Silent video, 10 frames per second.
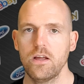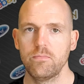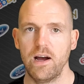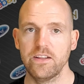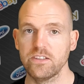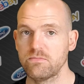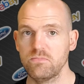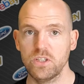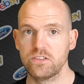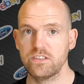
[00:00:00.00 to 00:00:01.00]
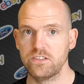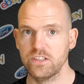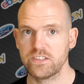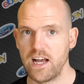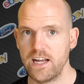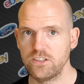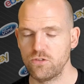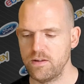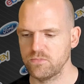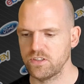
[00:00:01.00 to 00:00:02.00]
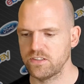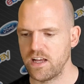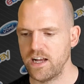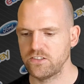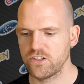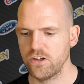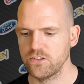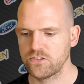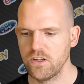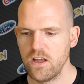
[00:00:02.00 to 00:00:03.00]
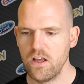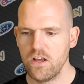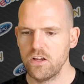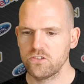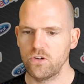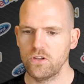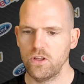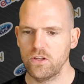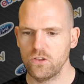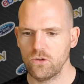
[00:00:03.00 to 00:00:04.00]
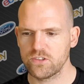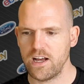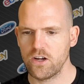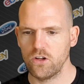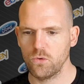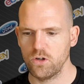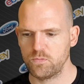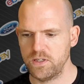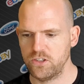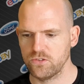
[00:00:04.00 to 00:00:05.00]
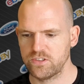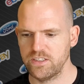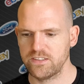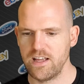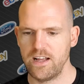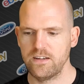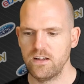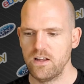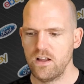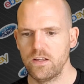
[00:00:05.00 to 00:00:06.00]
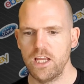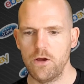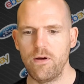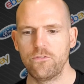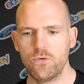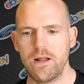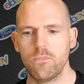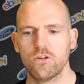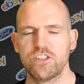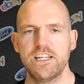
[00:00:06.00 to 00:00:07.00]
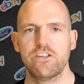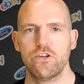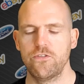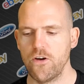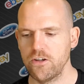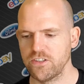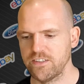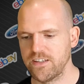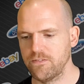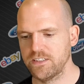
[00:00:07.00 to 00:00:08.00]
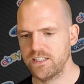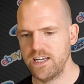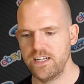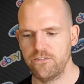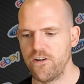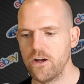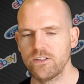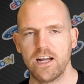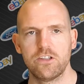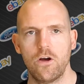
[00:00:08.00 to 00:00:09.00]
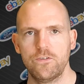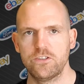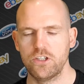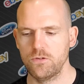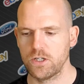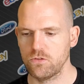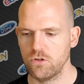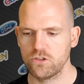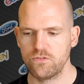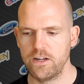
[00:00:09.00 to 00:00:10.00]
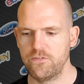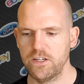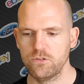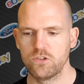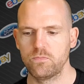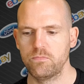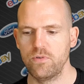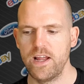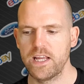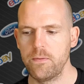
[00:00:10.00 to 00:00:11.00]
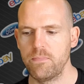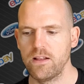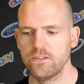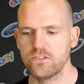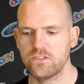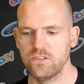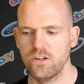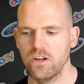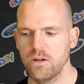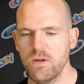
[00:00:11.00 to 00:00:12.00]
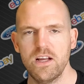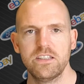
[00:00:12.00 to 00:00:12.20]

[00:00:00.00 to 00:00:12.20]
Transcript: by the side trims, the side skirts. So it looks like all the work's been done since then. It went through an MOT in 2017. It failed. It had nothing to do with corrosion or anything. It was just brake imbalanced and